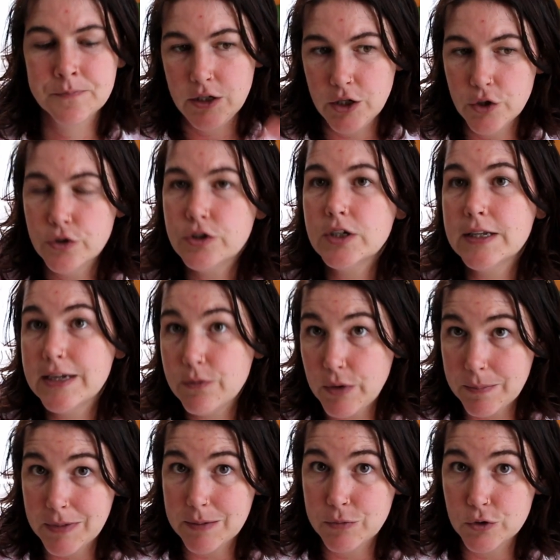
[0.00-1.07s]
Usually
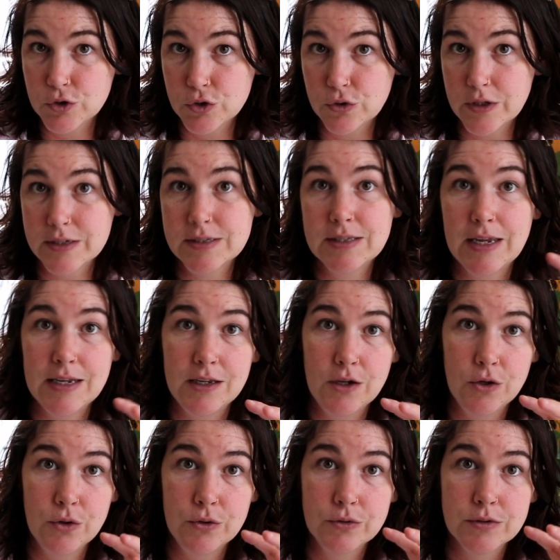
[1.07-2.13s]
when people do this, they
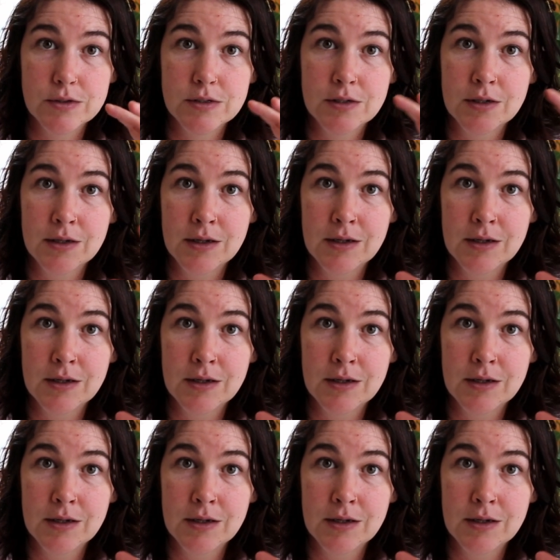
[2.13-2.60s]
use